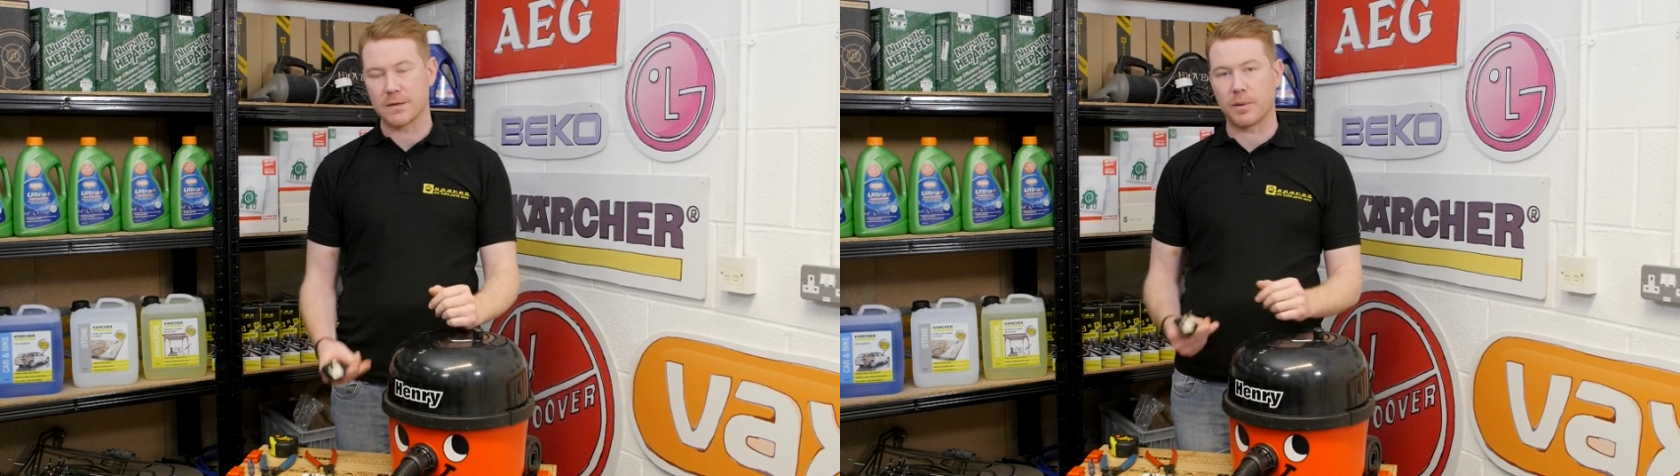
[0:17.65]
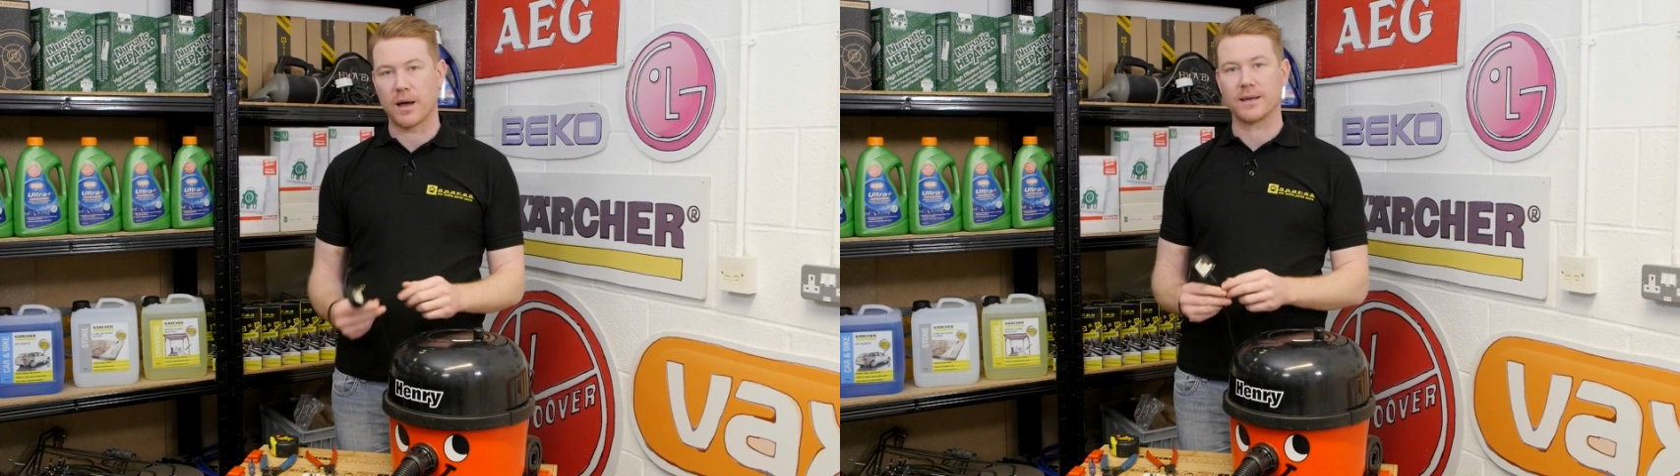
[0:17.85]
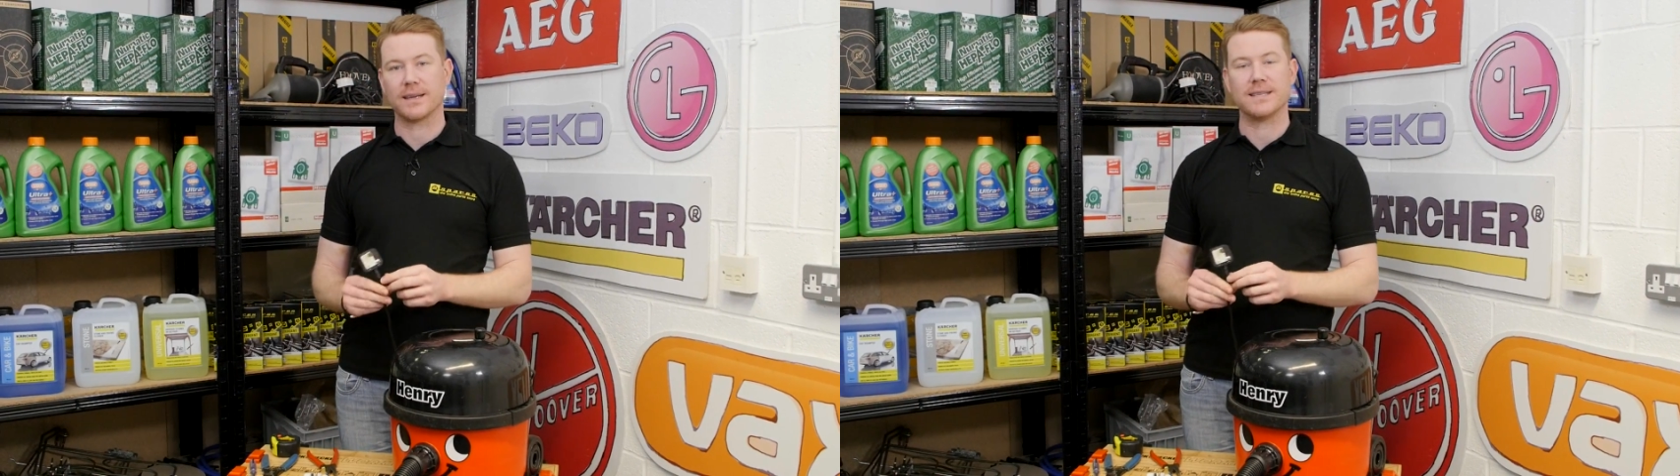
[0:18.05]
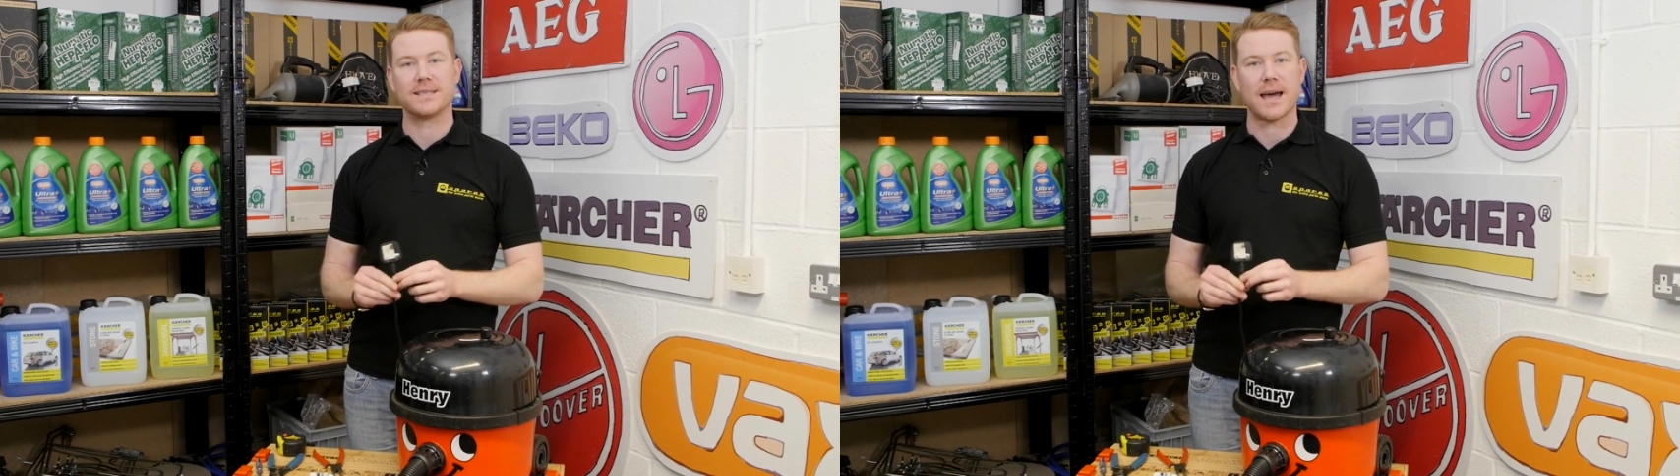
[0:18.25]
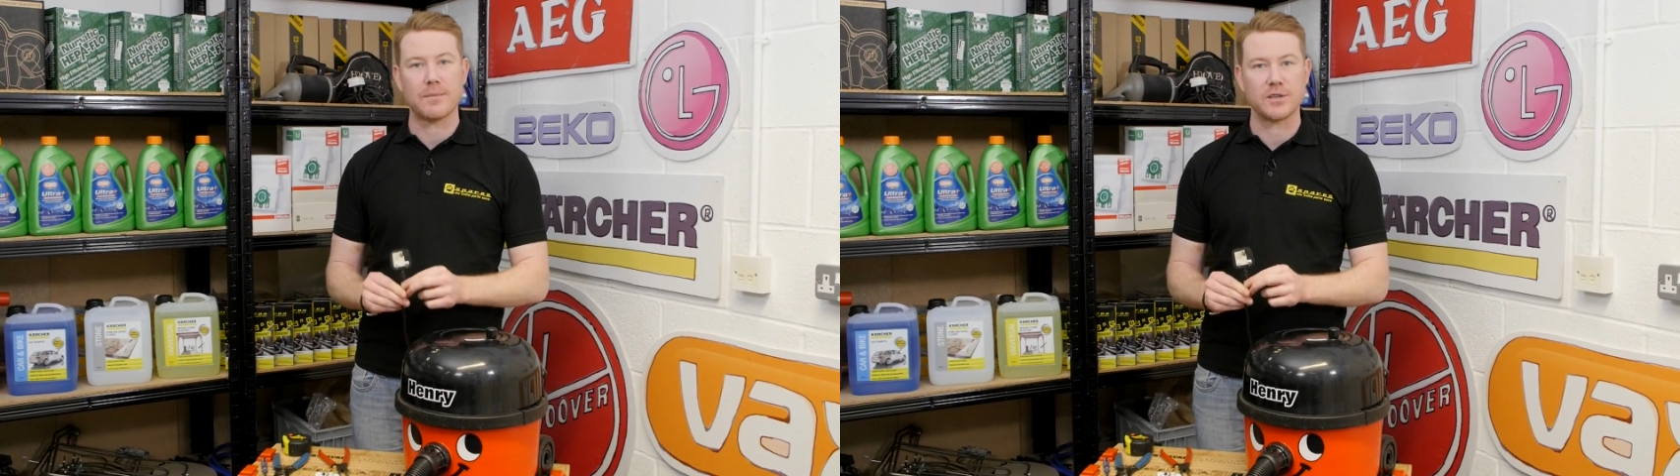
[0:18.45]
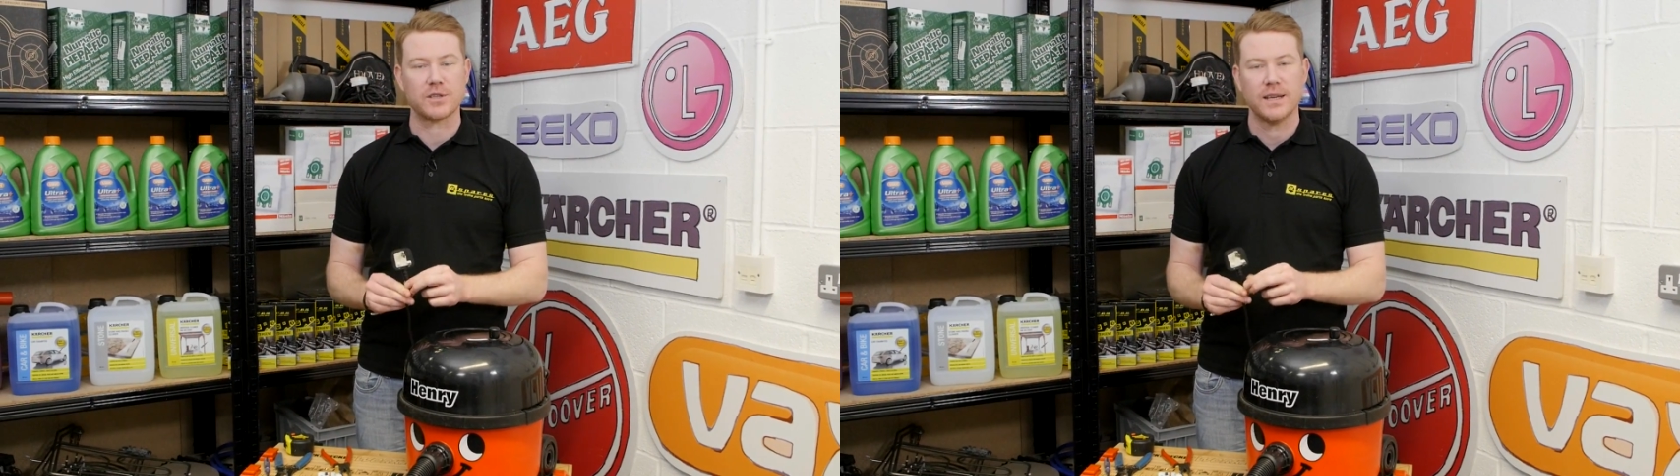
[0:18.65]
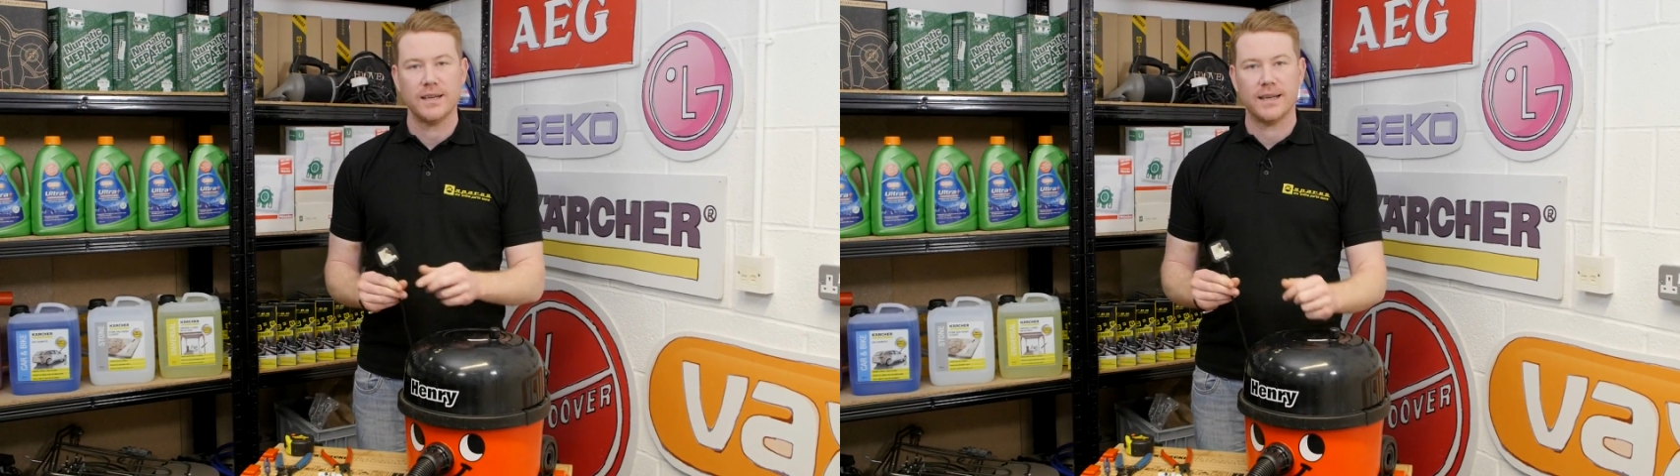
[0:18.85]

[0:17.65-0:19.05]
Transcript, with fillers: the plug is damaged,